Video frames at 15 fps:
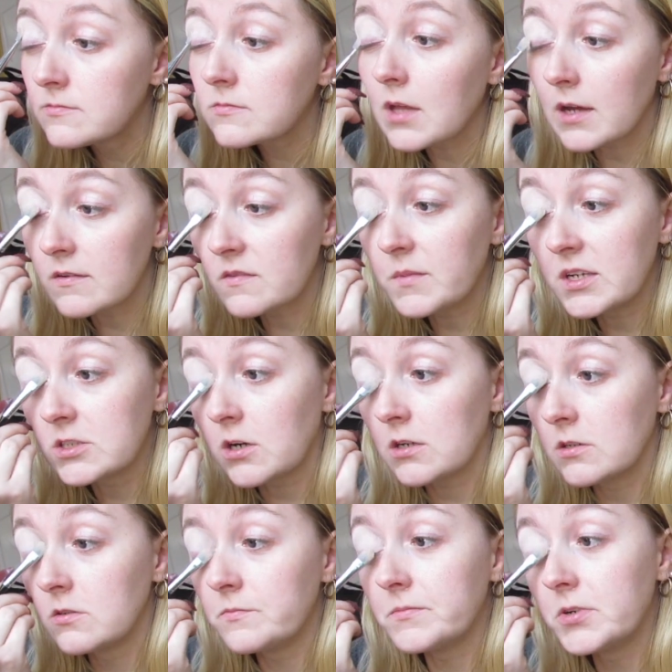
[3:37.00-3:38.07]
I have to make sure I
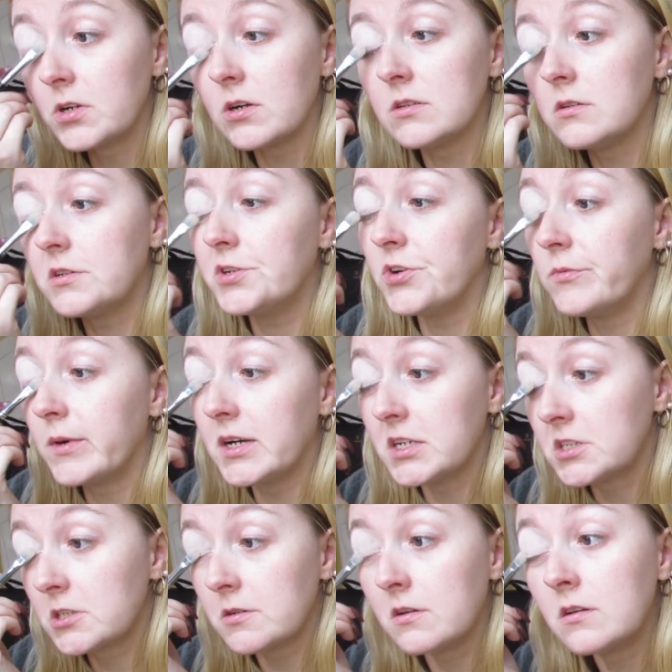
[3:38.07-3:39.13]
don't put on too
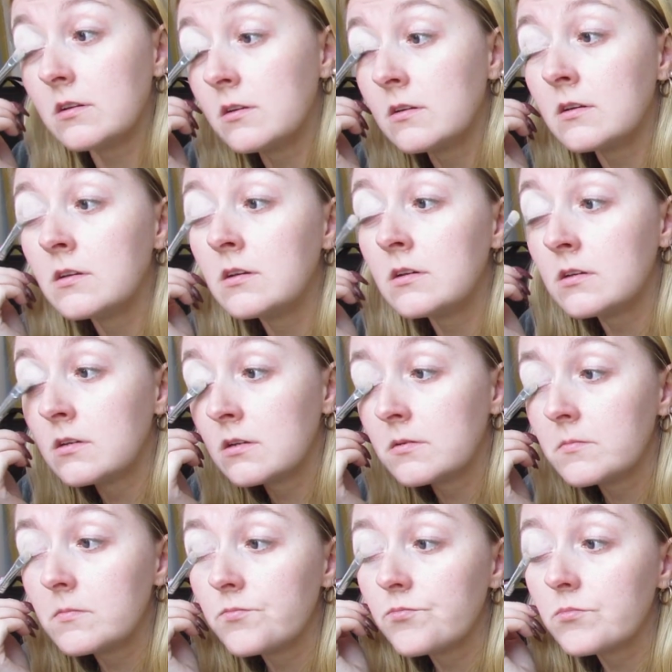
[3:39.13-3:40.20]
much,
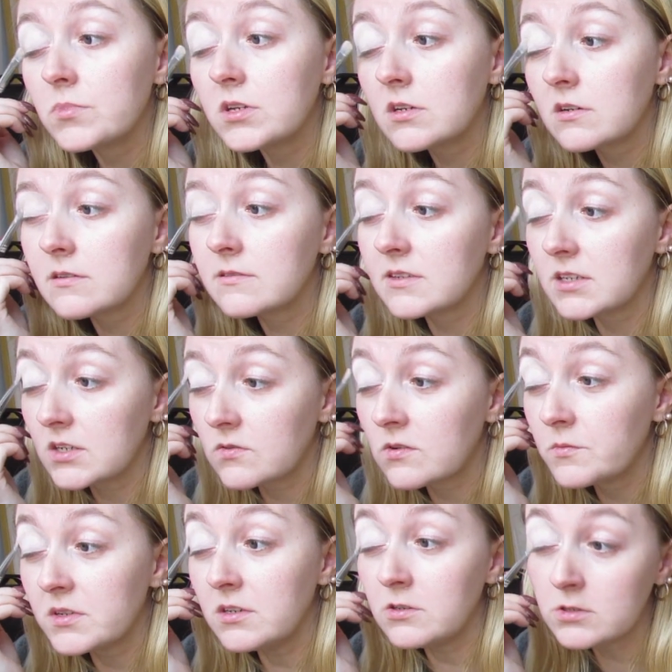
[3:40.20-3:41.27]
because then it will
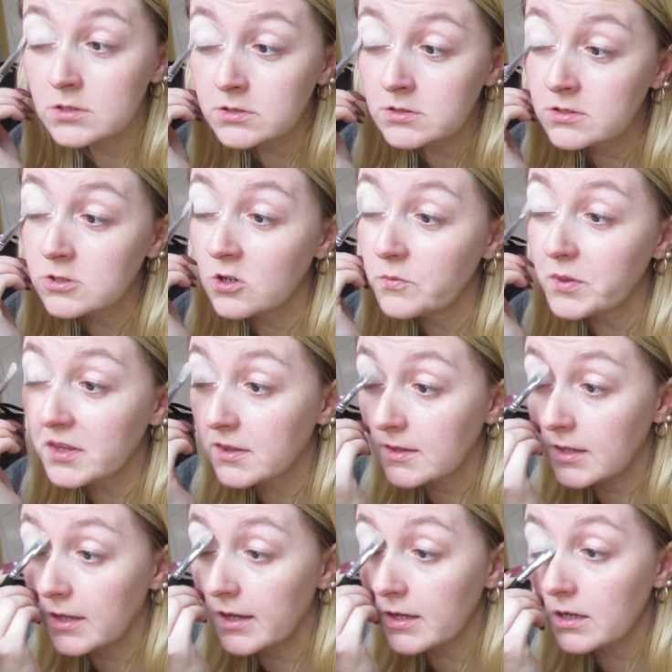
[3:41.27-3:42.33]
be stupid
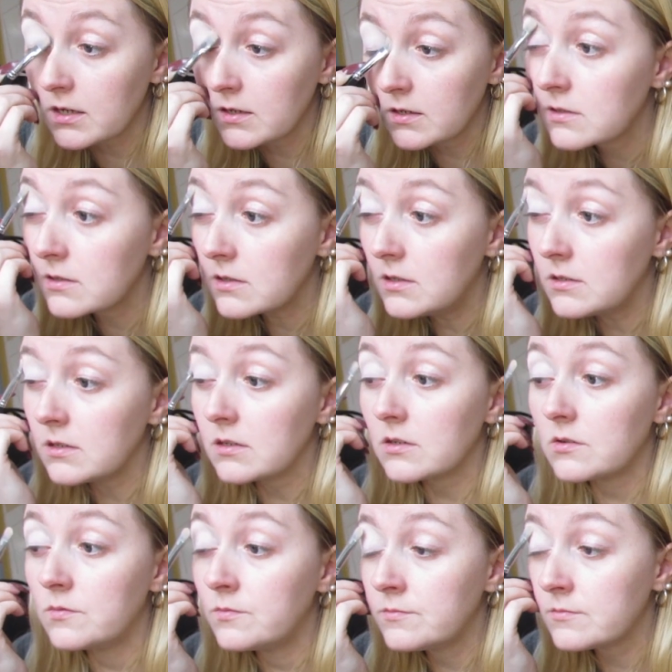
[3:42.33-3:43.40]
thick, and
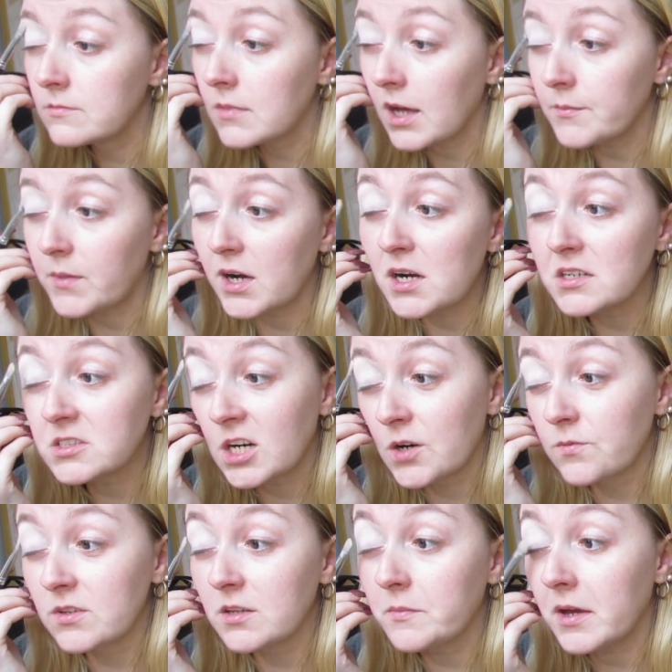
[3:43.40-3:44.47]
it'll have my eyeshadow
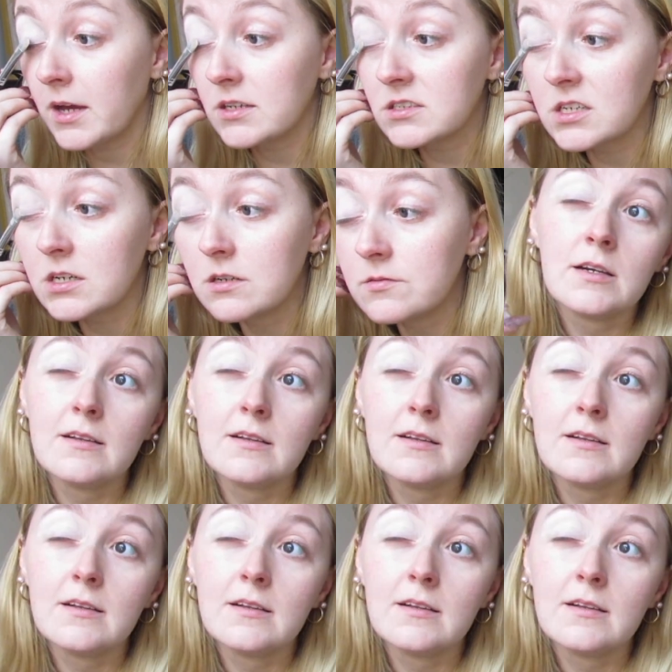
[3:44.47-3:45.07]
really patchy.